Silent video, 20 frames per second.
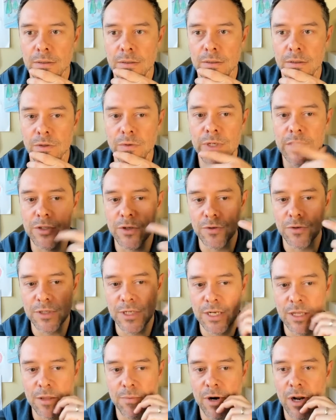Luis knows
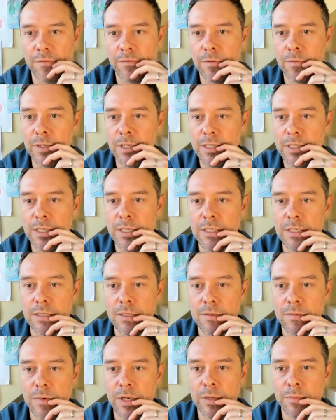an ETH profit when he sees
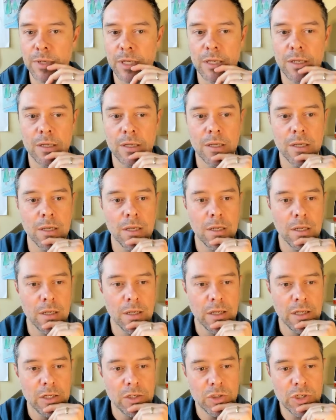it. Way to be.
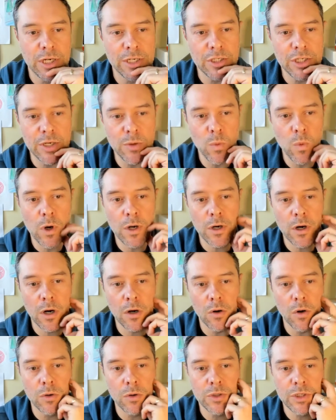JG, why
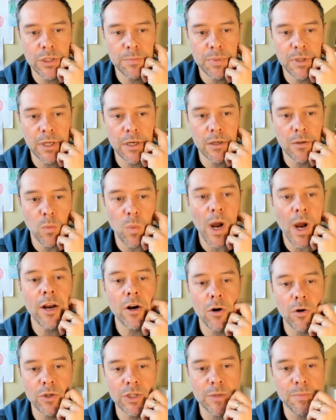are OG
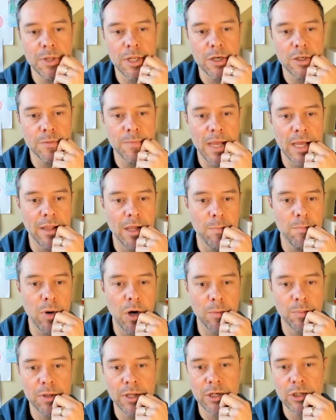players mad? They
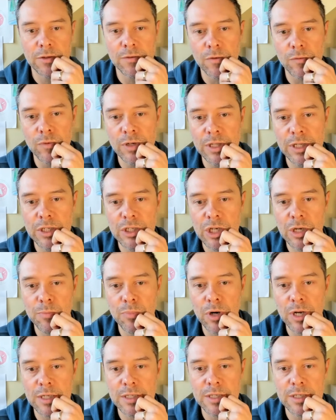bought players for really cheap
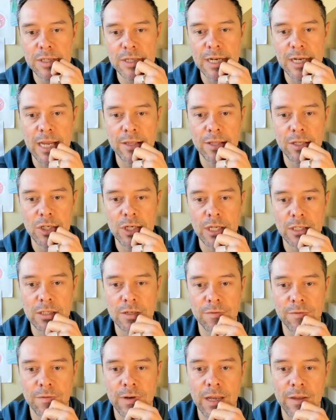prices and had the chance
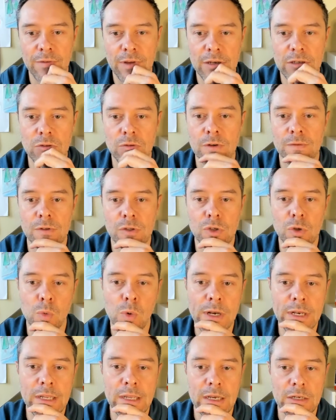to 5x or even
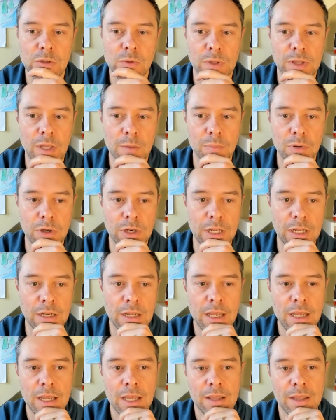20x what they put in.
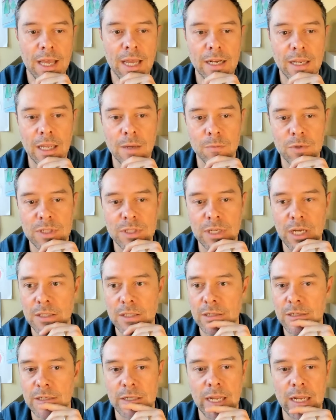That game was not
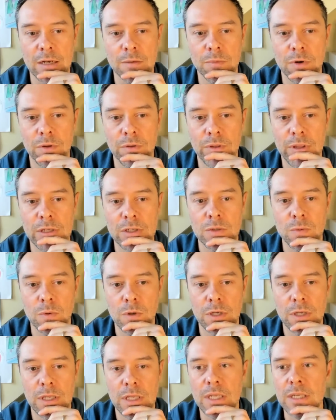sustainable. This
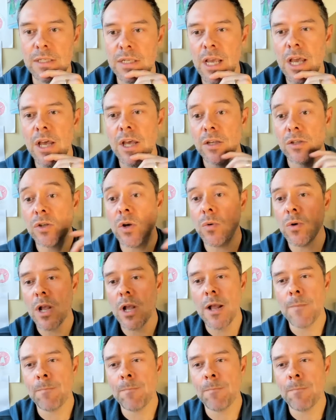one is. So